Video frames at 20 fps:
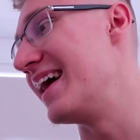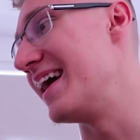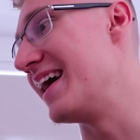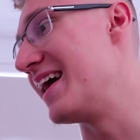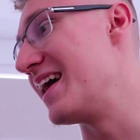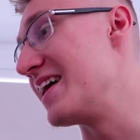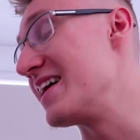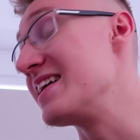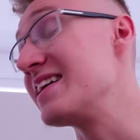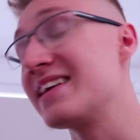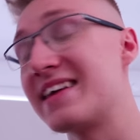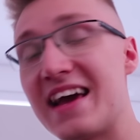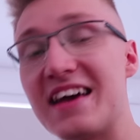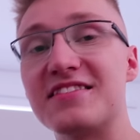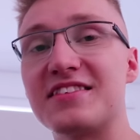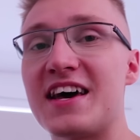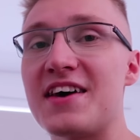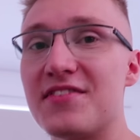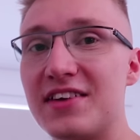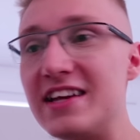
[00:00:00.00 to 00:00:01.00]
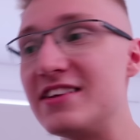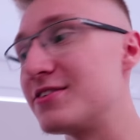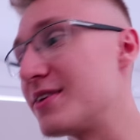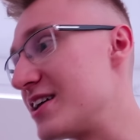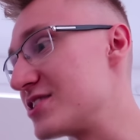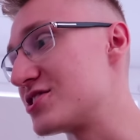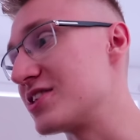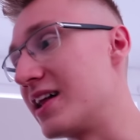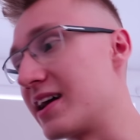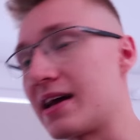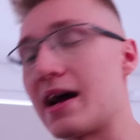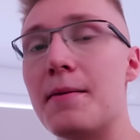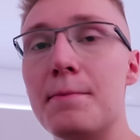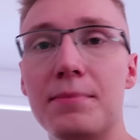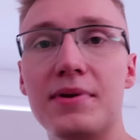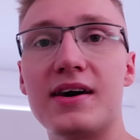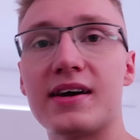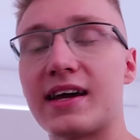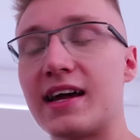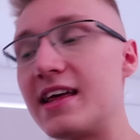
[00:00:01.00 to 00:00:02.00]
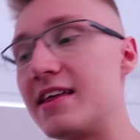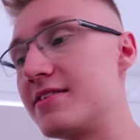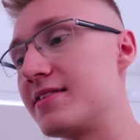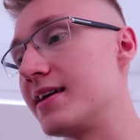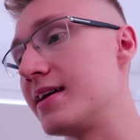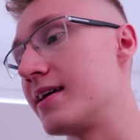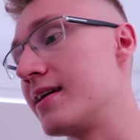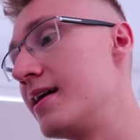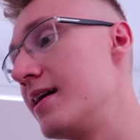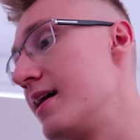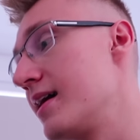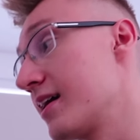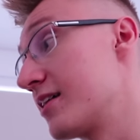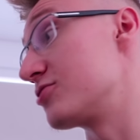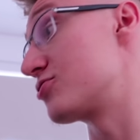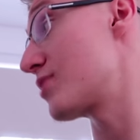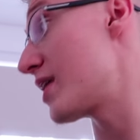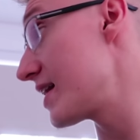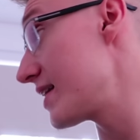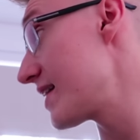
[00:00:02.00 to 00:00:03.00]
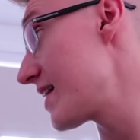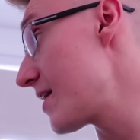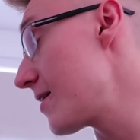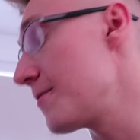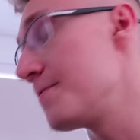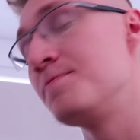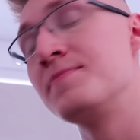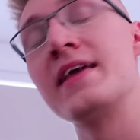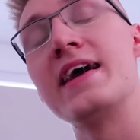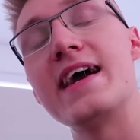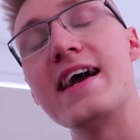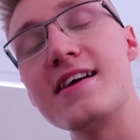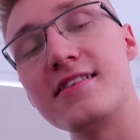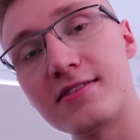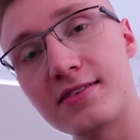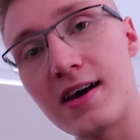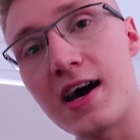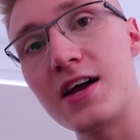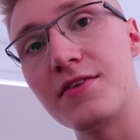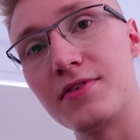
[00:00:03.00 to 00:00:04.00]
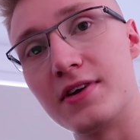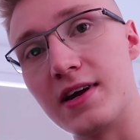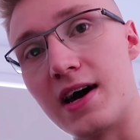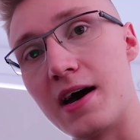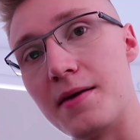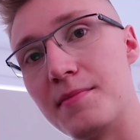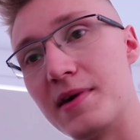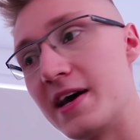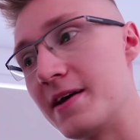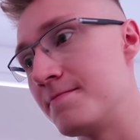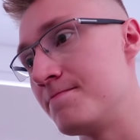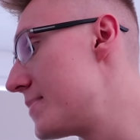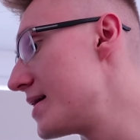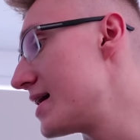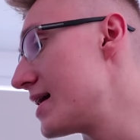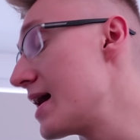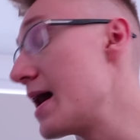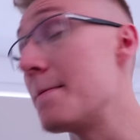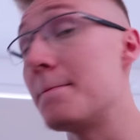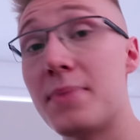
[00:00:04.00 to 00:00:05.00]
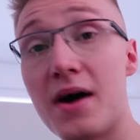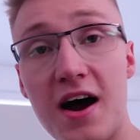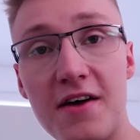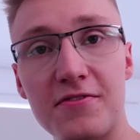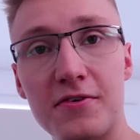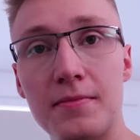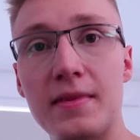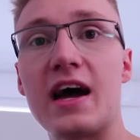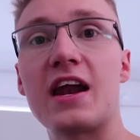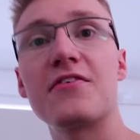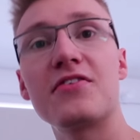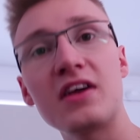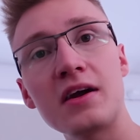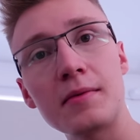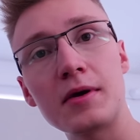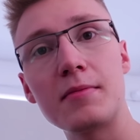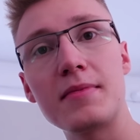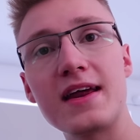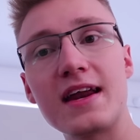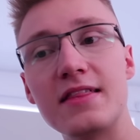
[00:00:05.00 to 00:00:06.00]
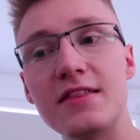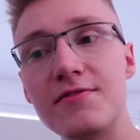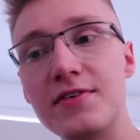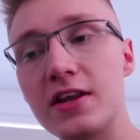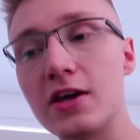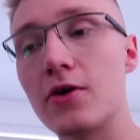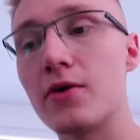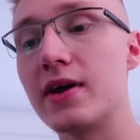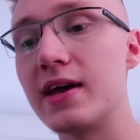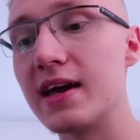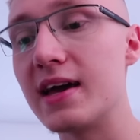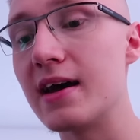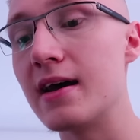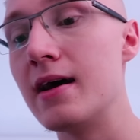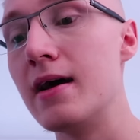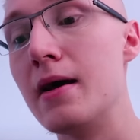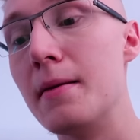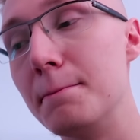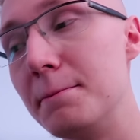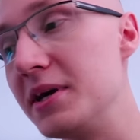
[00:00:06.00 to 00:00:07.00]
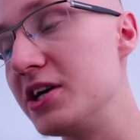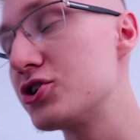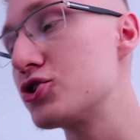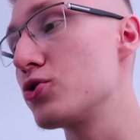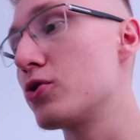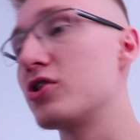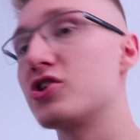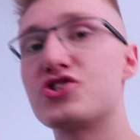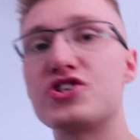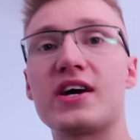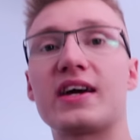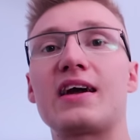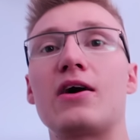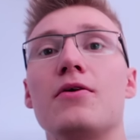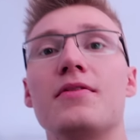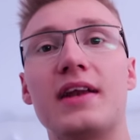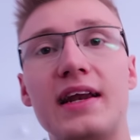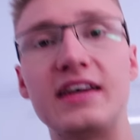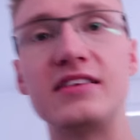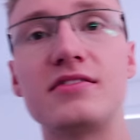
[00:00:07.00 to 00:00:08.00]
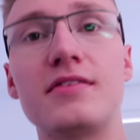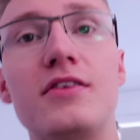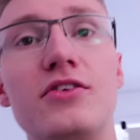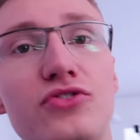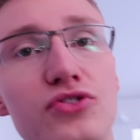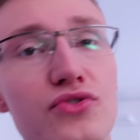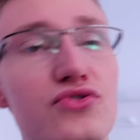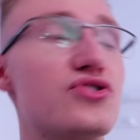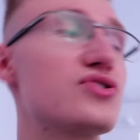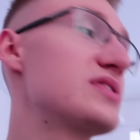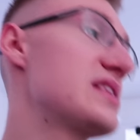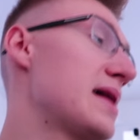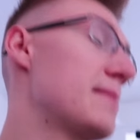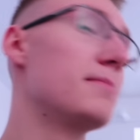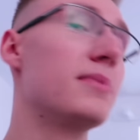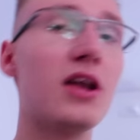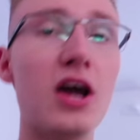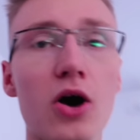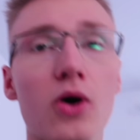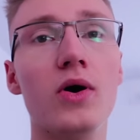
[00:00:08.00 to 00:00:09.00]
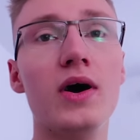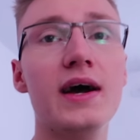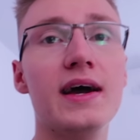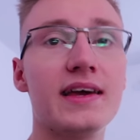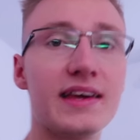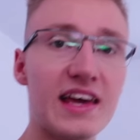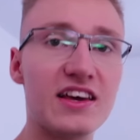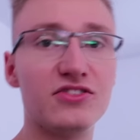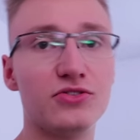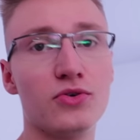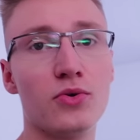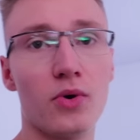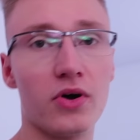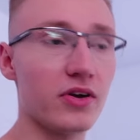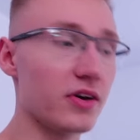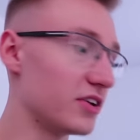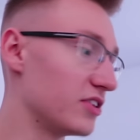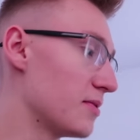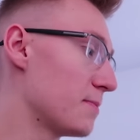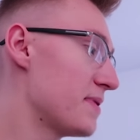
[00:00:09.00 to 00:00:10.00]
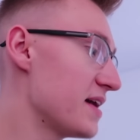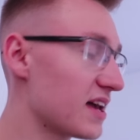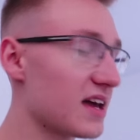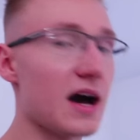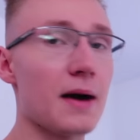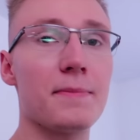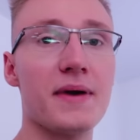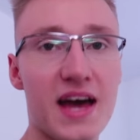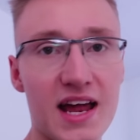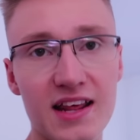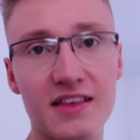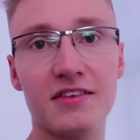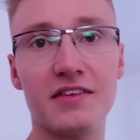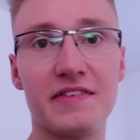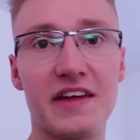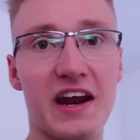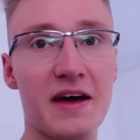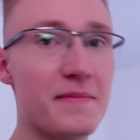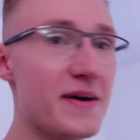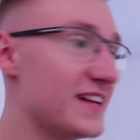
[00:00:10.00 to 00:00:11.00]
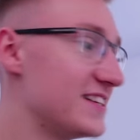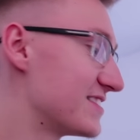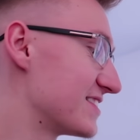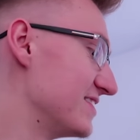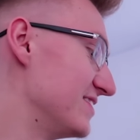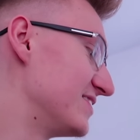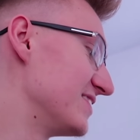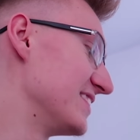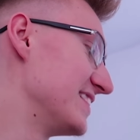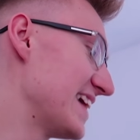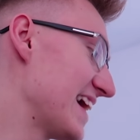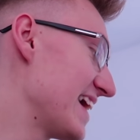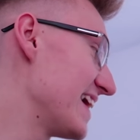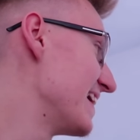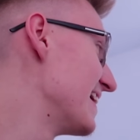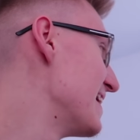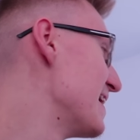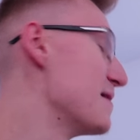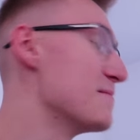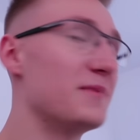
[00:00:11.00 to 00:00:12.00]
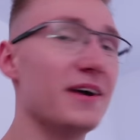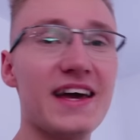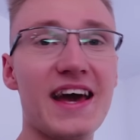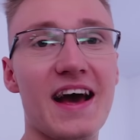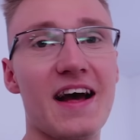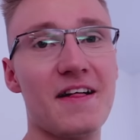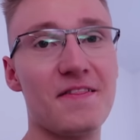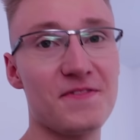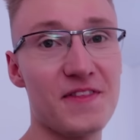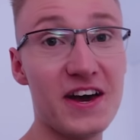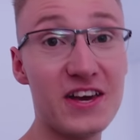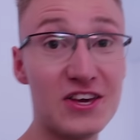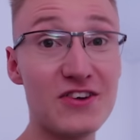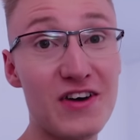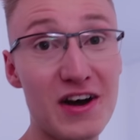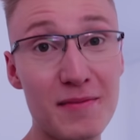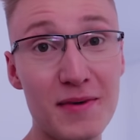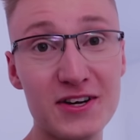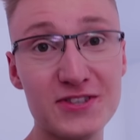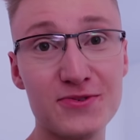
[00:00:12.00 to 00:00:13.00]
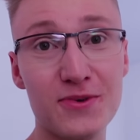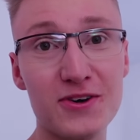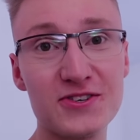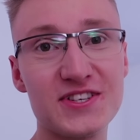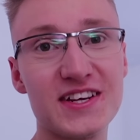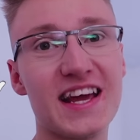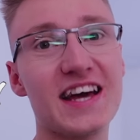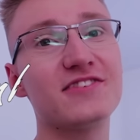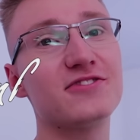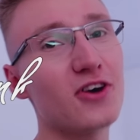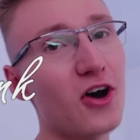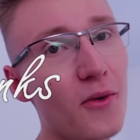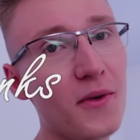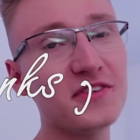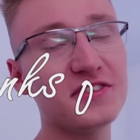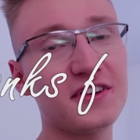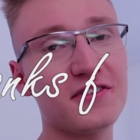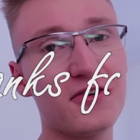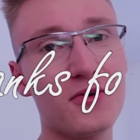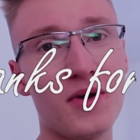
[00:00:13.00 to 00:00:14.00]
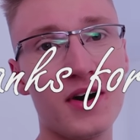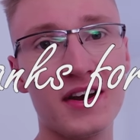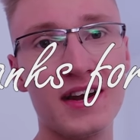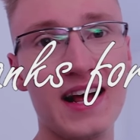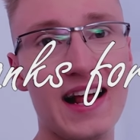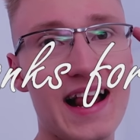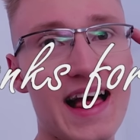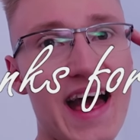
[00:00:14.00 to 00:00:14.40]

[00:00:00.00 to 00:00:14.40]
in case I ever need to actually like unplug anything, because right now it's kind of a nightmare. But apart from that, I think I'm going to be ending the video here. Be sure to check out the links in the description down below in case you want to pick up anything that I mentioned today. But yeah, thank you very much for watching as always everyone,